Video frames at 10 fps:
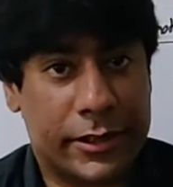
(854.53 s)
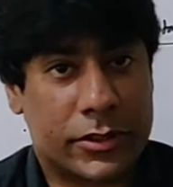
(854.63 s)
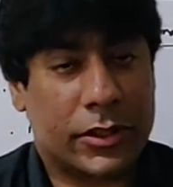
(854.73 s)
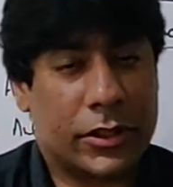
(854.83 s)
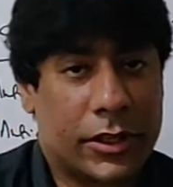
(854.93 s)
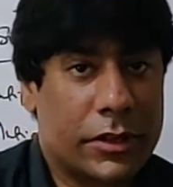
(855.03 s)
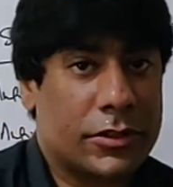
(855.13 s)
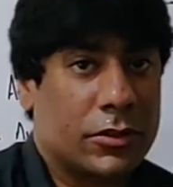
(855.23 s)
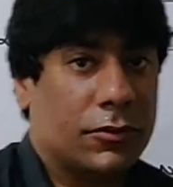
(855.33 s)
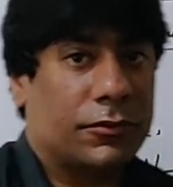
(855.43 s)
is, in the
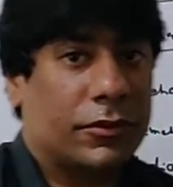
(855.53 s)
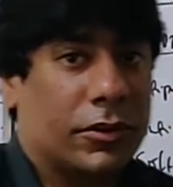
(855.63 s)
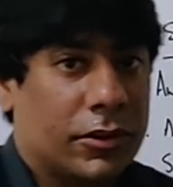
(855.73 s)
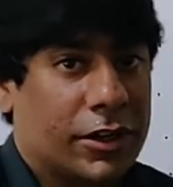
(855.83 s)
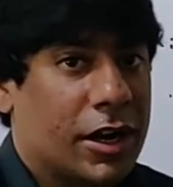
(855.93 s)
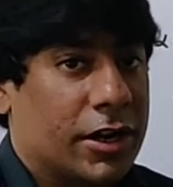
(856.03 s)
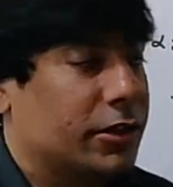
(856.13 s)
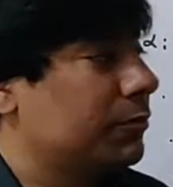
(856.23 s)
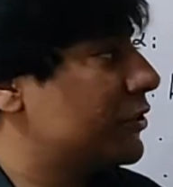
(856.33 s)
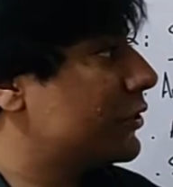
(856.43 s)
cases of
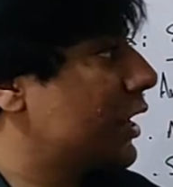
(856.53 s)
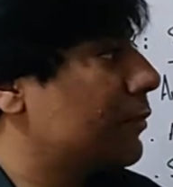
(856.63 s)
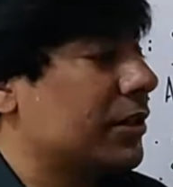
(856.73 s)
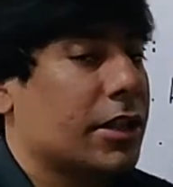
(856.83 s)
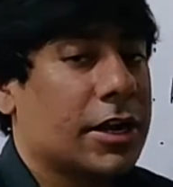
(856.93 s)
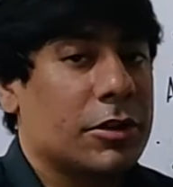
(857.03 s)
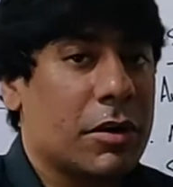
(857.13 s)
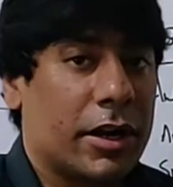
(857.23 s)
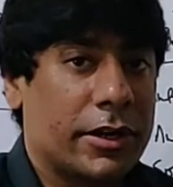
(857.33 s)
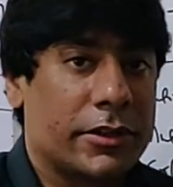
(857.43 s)
regarding prescribing the
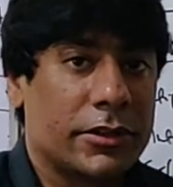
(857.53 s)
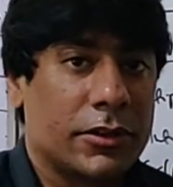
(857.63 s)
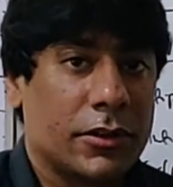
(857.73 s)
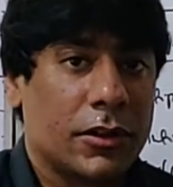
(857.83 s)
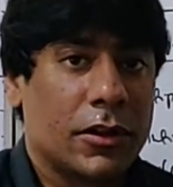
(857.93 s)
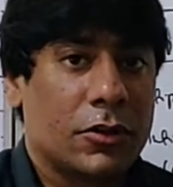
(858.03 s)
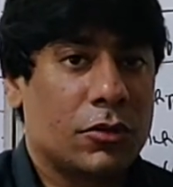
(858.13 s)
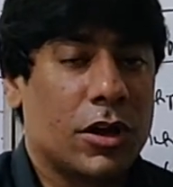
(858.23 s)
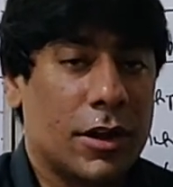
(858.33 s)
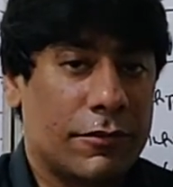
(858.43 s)
antibiotics,
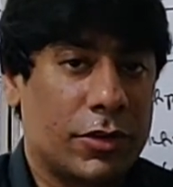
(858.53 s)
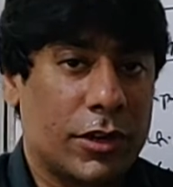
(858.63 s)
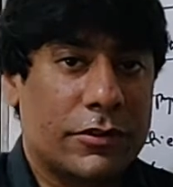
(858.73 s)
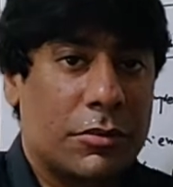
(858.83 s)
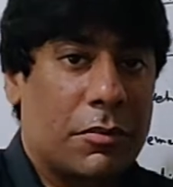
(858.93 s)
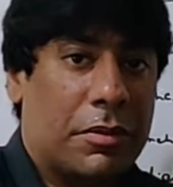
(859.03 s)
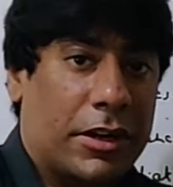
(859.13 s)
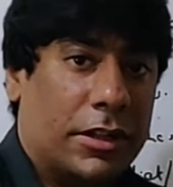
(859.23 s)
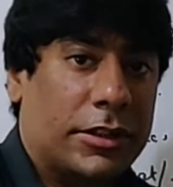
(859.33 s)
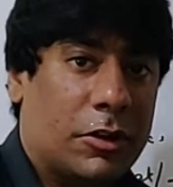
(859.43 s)
you have to give some
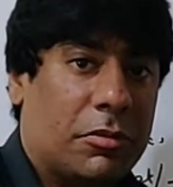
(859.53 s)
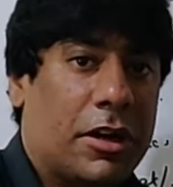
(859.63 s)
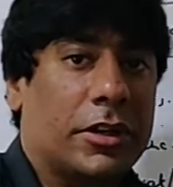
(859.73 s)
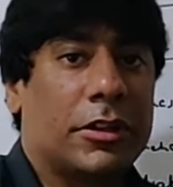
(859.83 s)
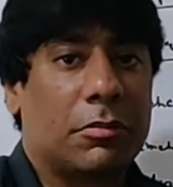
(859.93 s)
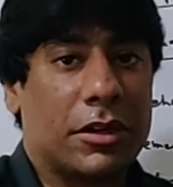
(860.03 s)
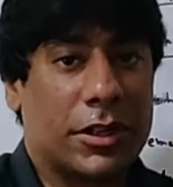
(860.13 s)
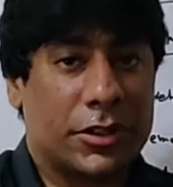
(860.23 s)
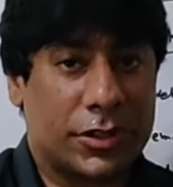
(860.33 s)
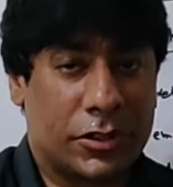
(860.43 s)
empirical therapy until the blood
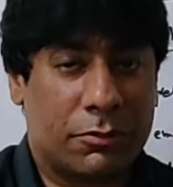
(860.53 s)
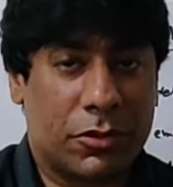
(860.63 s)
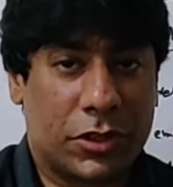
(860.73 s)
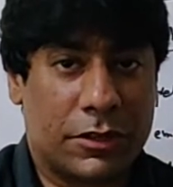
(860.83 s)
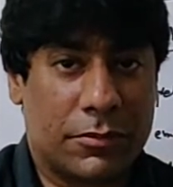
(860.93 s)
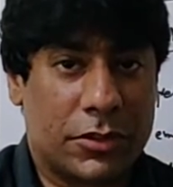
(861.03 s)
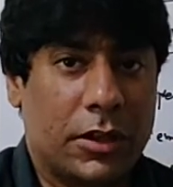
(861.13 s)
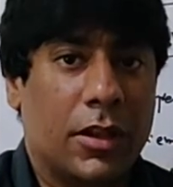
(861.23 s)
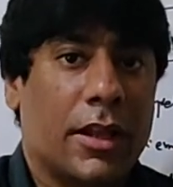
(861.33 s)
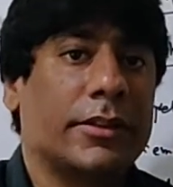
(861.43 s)
culture report comes,
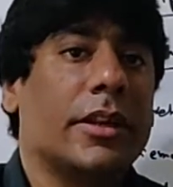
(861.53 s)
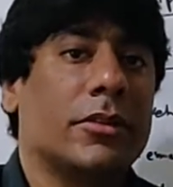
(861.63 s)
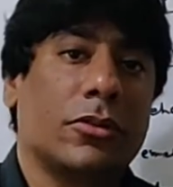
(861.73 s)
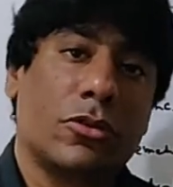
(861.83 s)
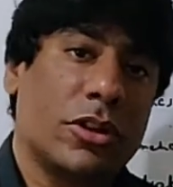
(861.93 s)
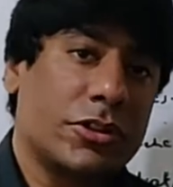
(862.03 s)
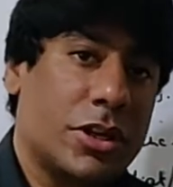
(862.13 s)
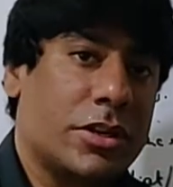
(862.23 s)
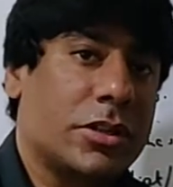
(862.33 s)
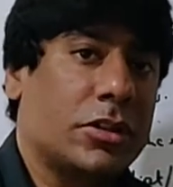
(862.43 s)
and then you can
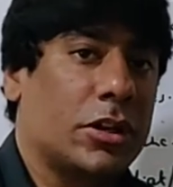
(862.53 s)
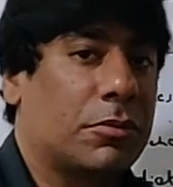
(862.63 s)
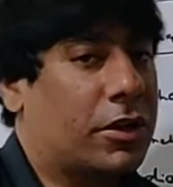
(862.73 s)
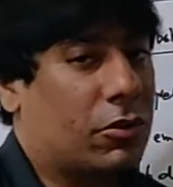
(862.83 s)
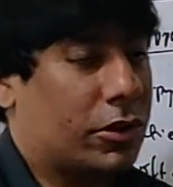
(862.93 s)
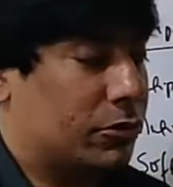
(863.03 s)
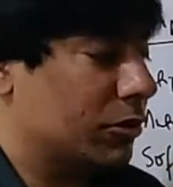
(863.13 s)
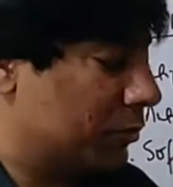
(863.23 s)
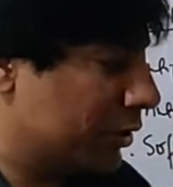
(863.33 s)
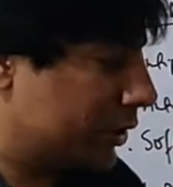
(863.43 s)
change the therapy according to
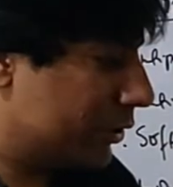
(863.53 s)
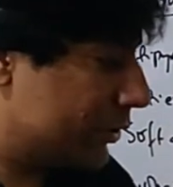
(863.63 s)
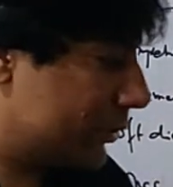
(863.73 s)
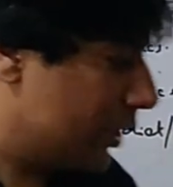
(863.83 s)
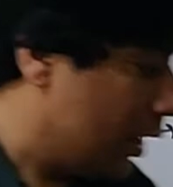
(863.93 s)
the blood cultures.